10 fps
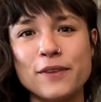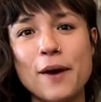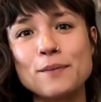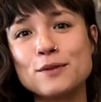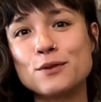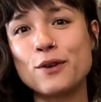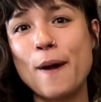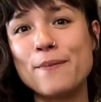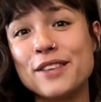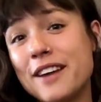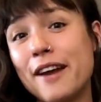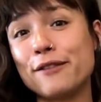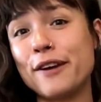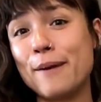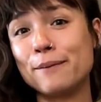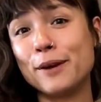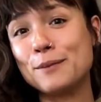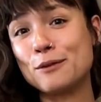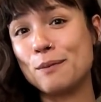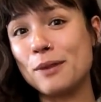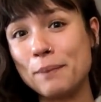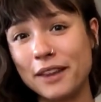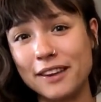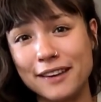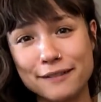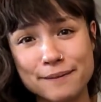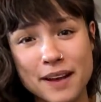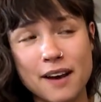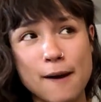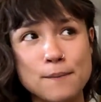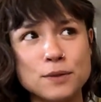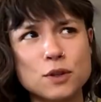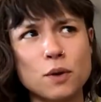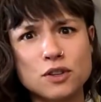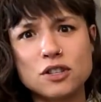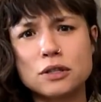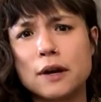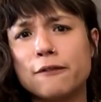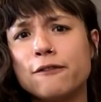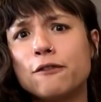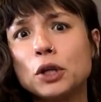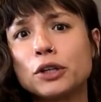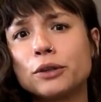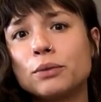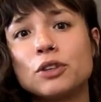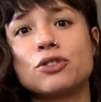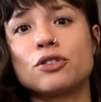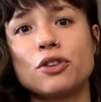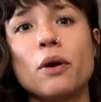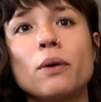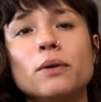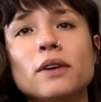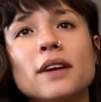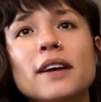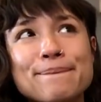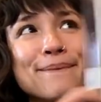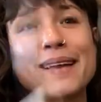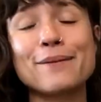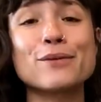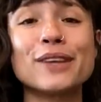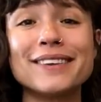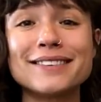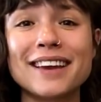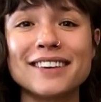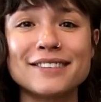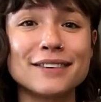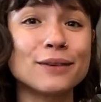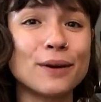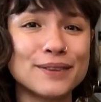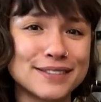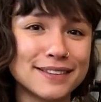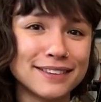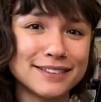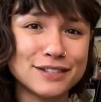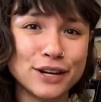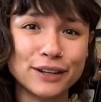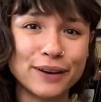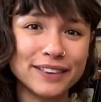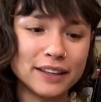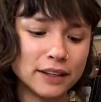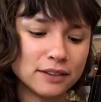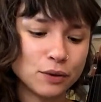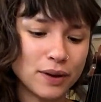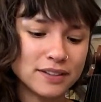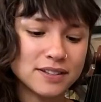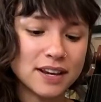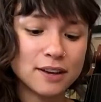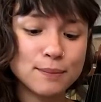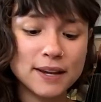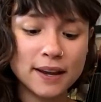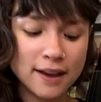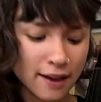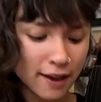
comes from the diaphragm, comes from the belly. So it's just a fuller, richer tone. I'm really excited to grow into this cello. I think it's going to take me